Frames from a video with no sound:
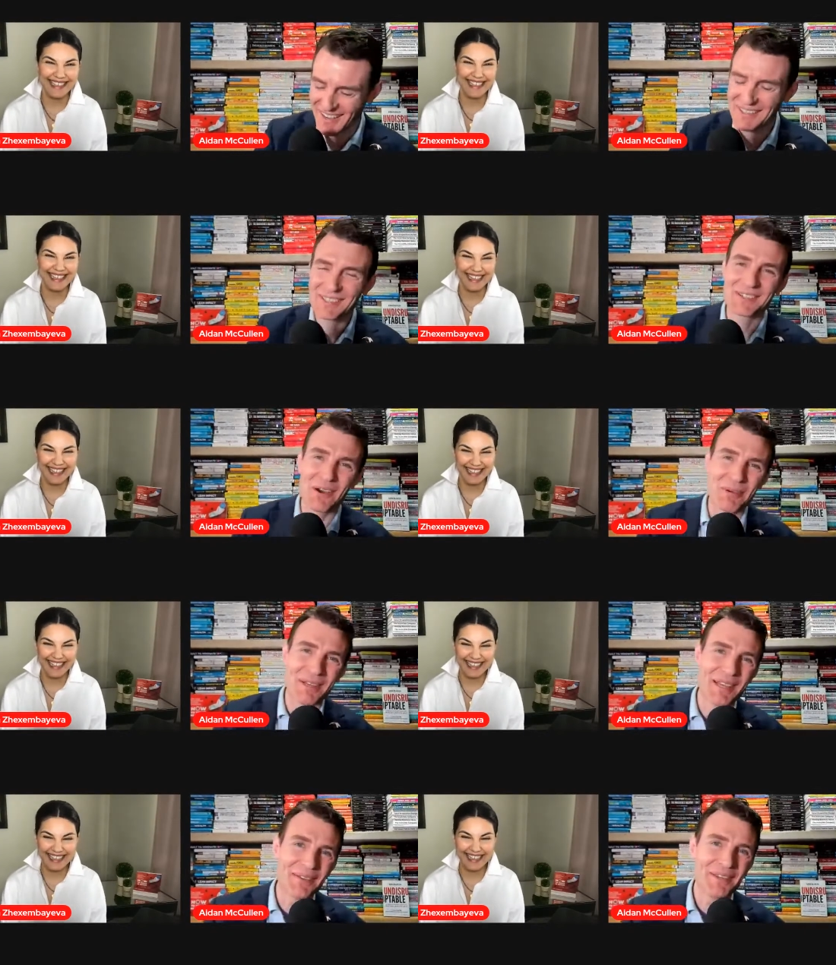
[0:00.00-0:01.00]
Speaker 1: as you know
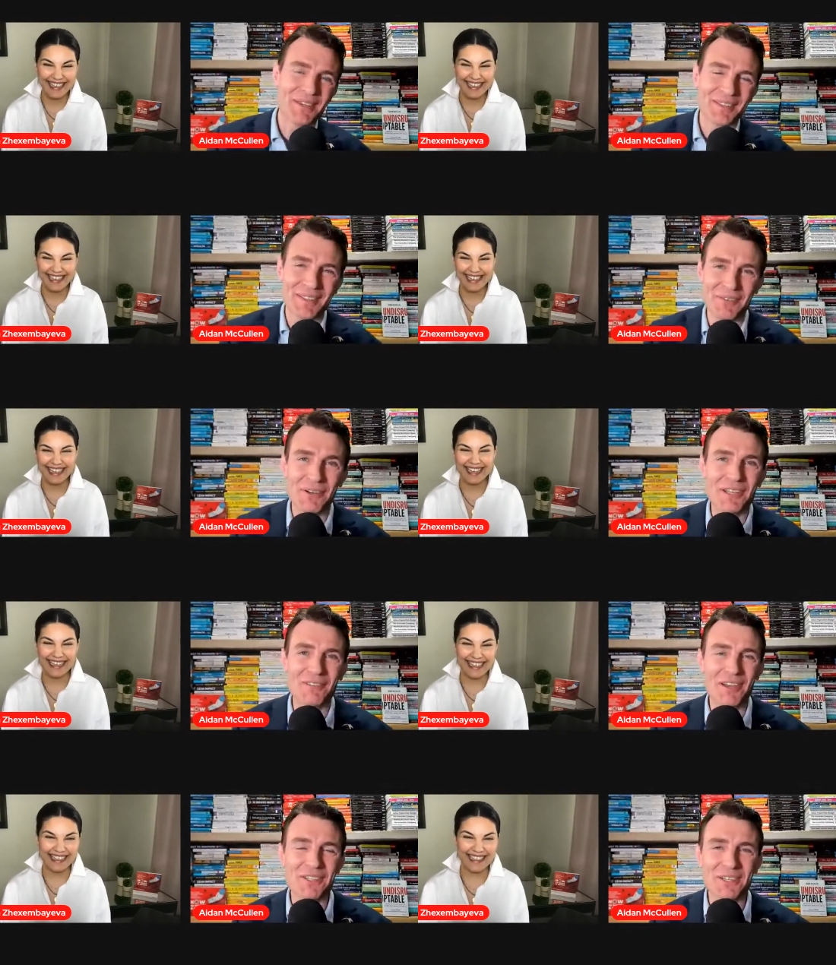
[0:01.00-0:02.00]
by now, the the
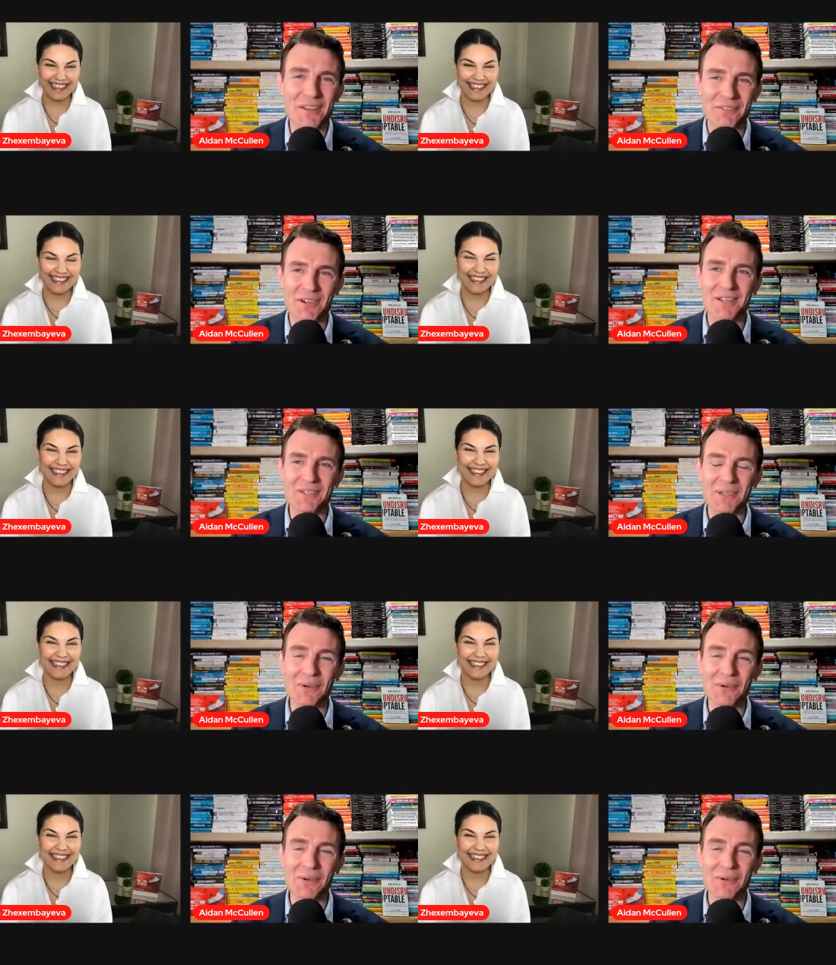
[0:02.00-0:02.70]
reinvention never ends.